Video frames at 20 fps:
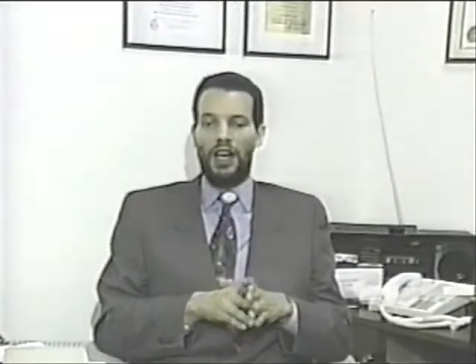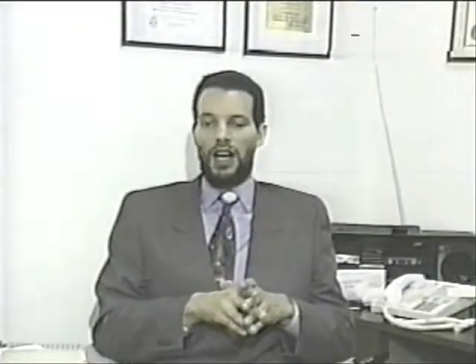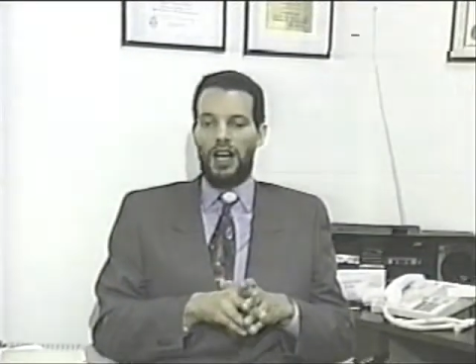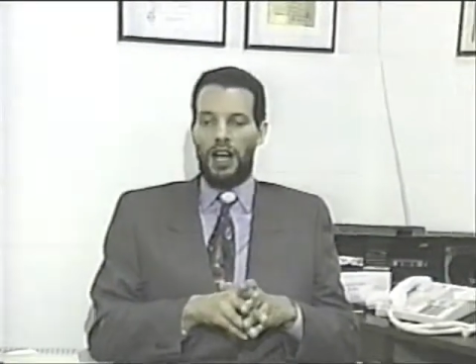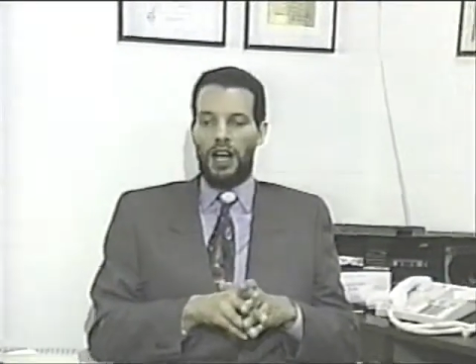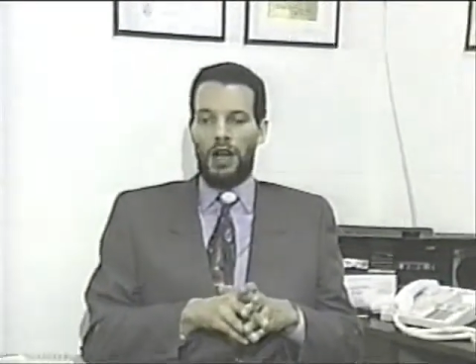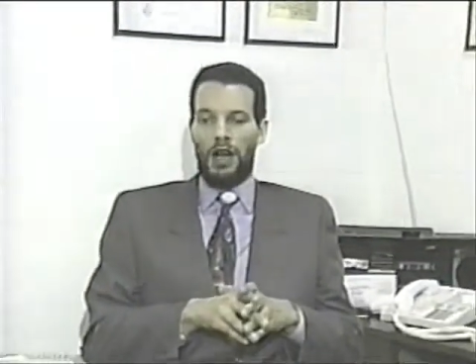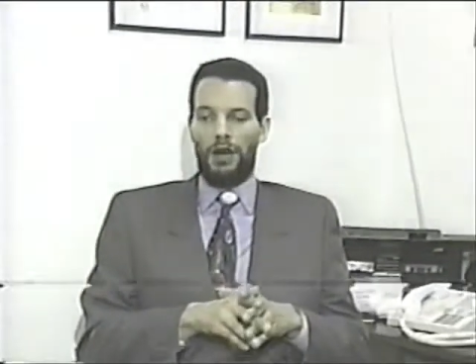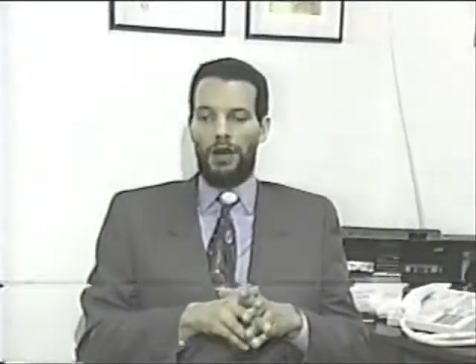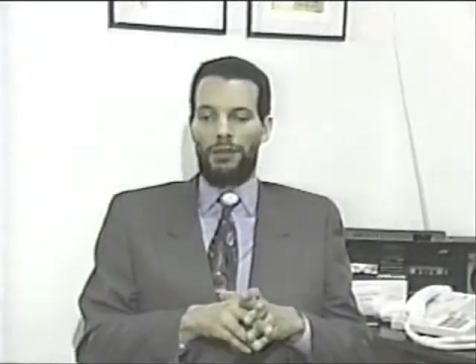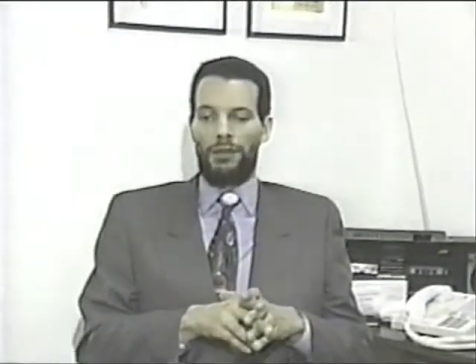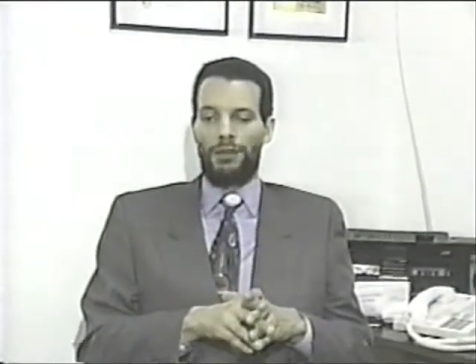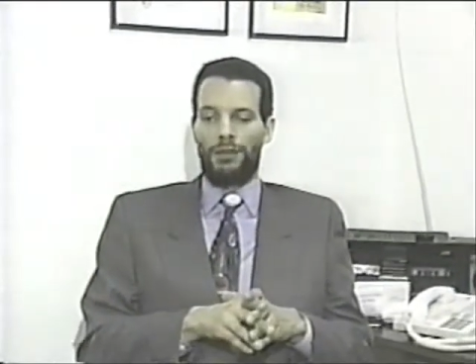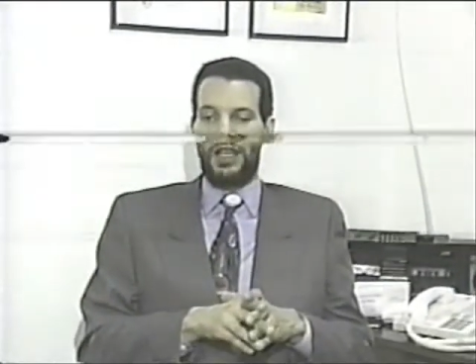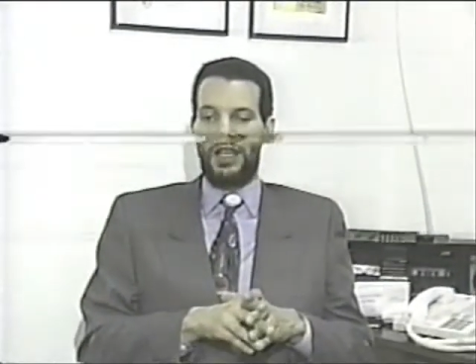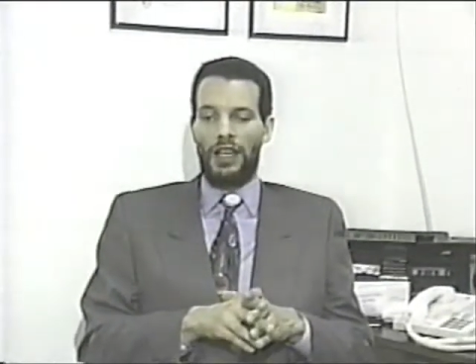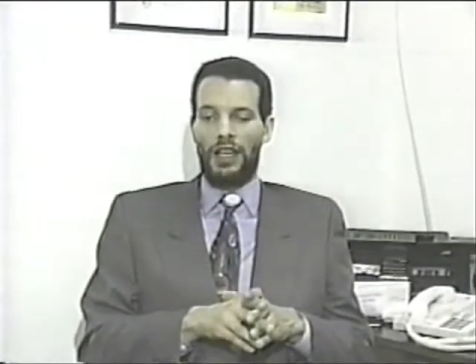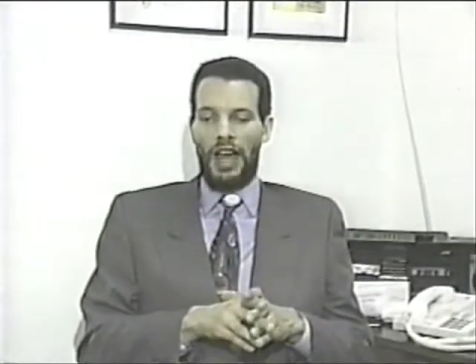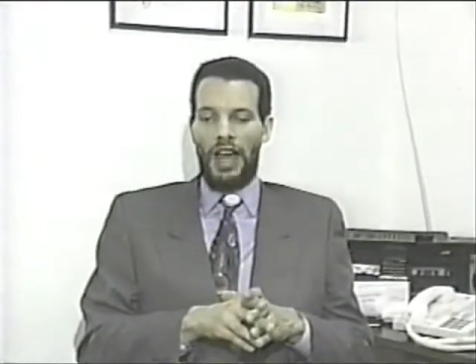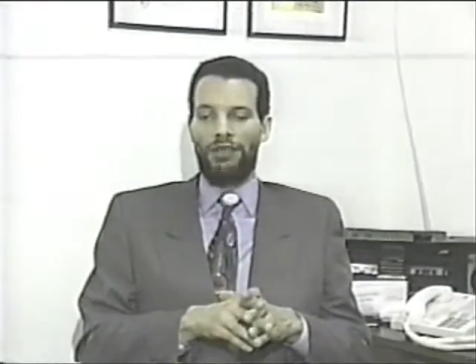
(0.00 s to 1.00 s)
Um,
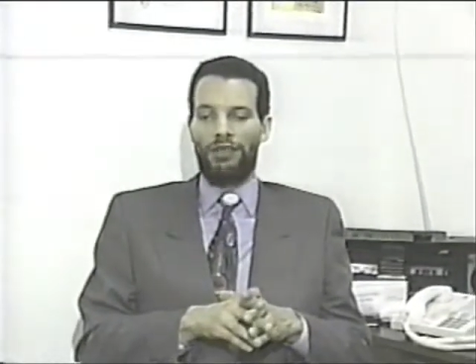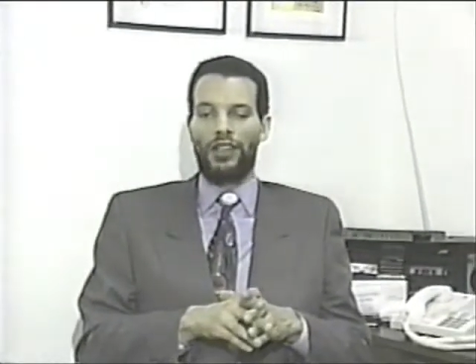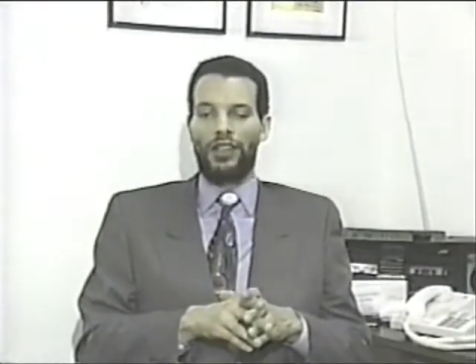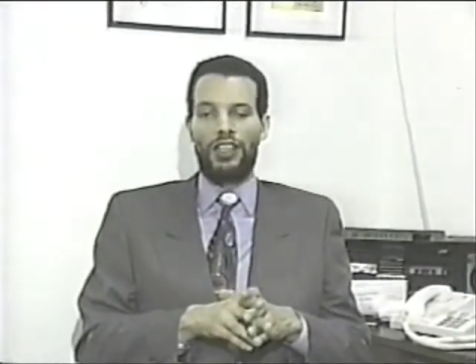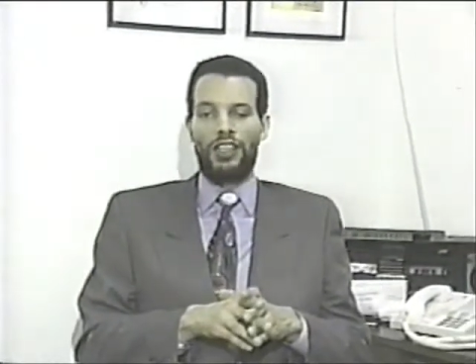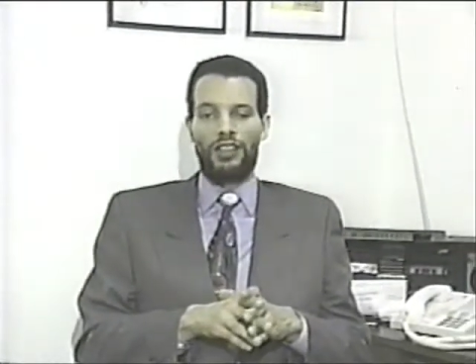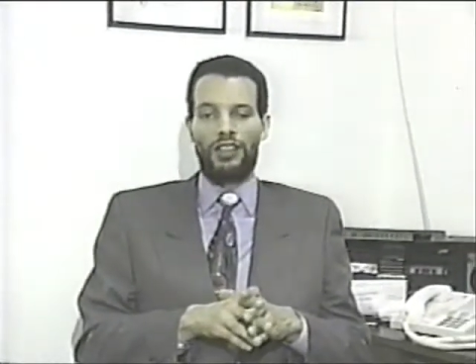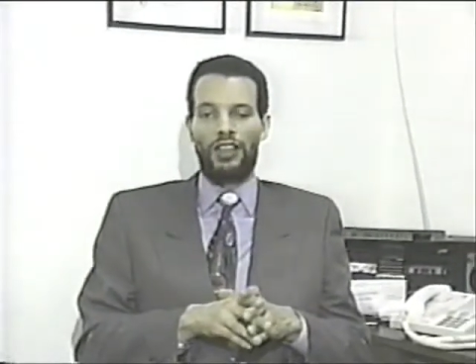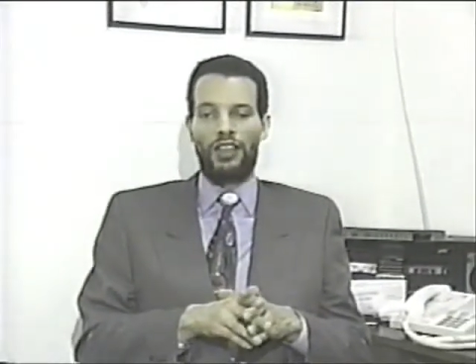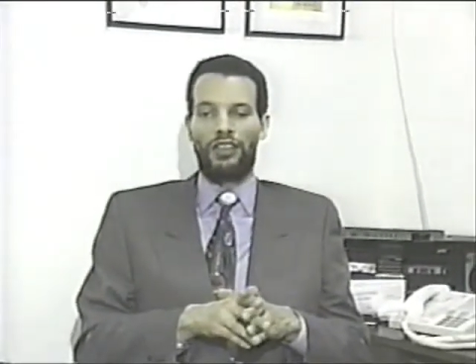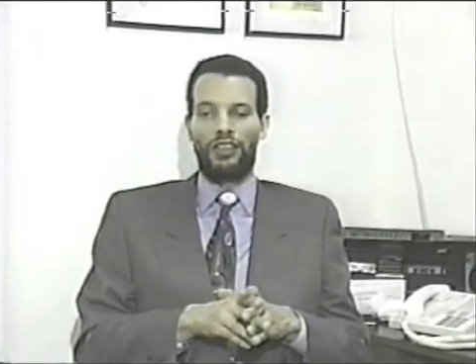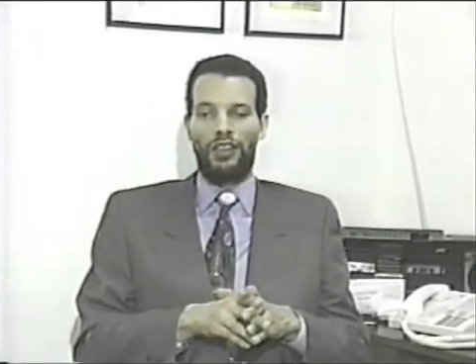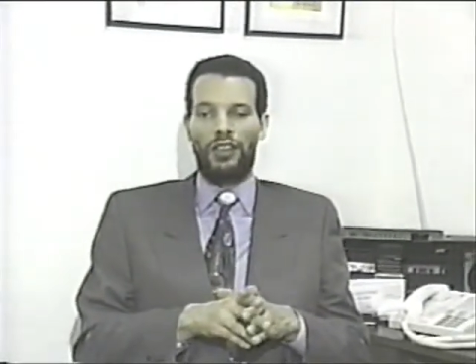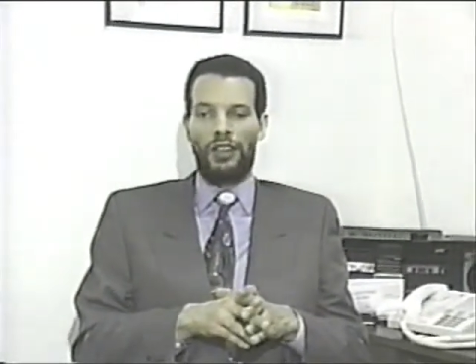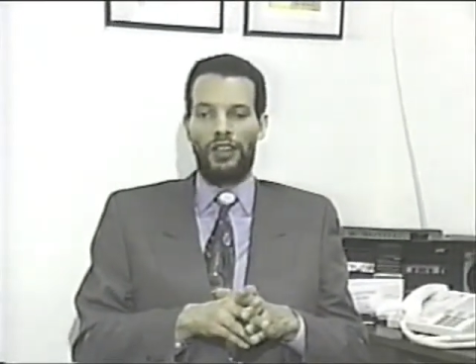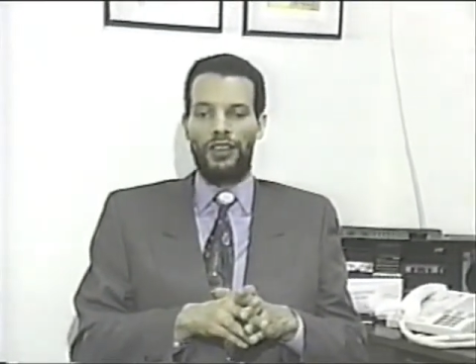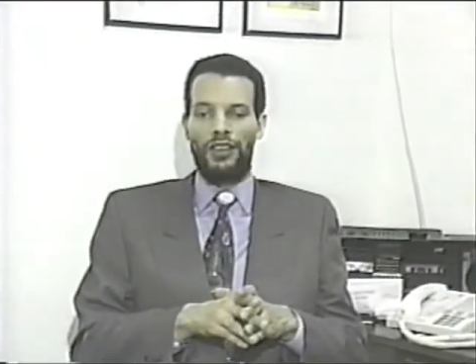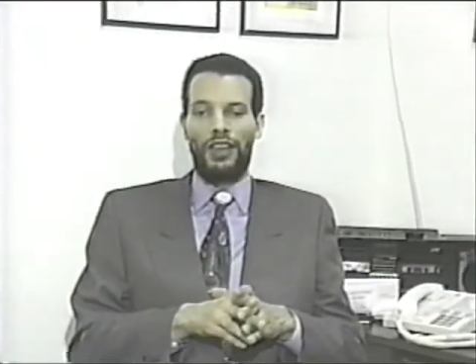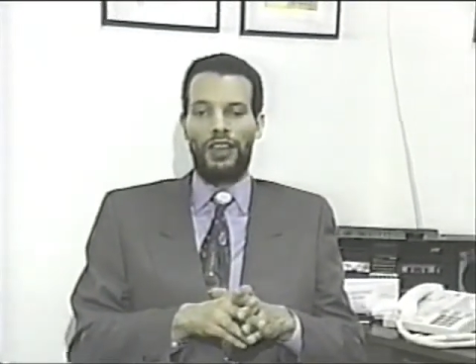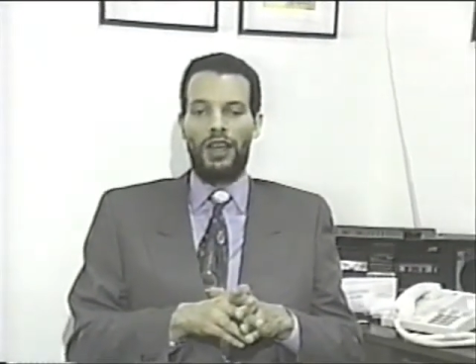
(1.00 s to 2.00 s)
in African
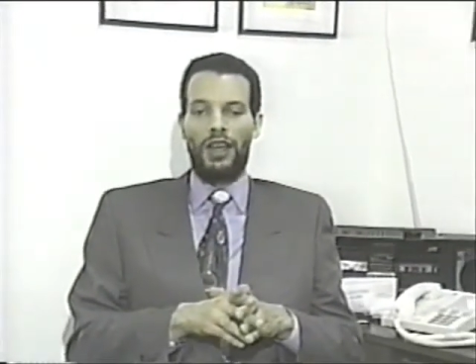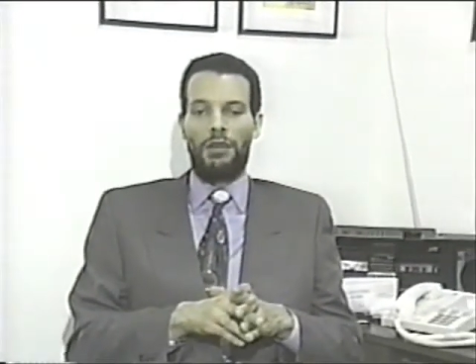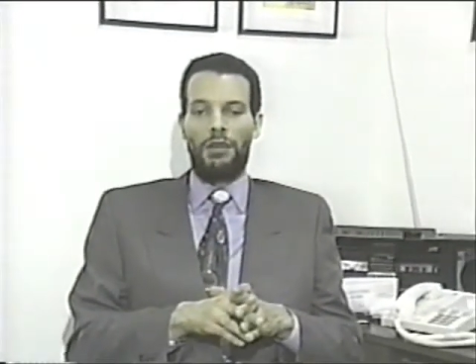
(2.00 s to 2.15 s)
dishes,